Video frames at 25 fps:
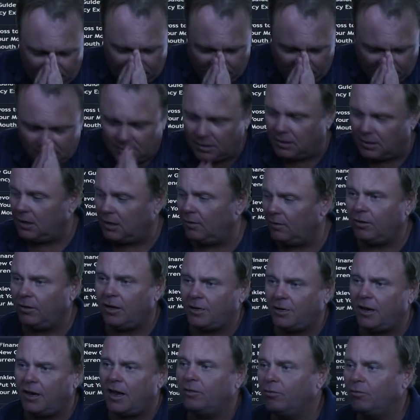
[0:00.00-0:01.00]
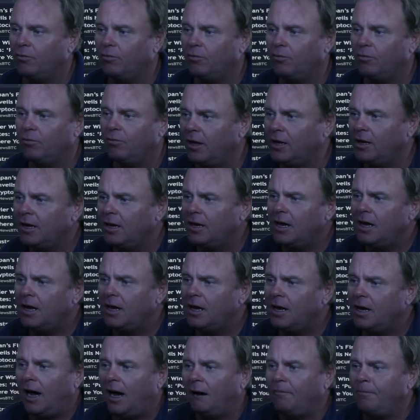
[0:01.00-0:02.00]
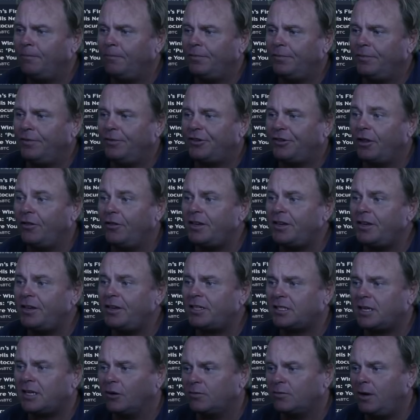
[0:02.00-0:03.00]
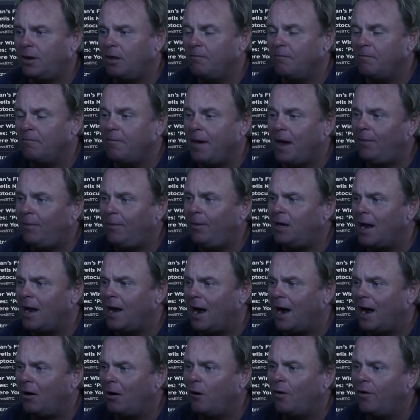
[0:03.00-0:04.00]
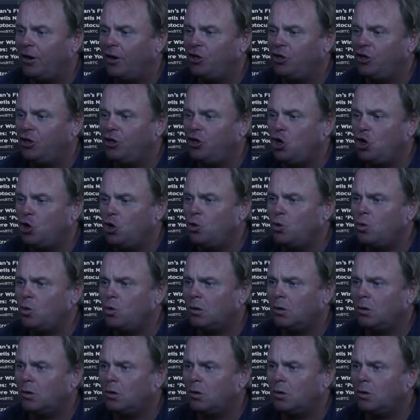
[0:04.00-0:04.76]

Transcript: Lovely to have you, brother. So this tells me that maybe now we're in a new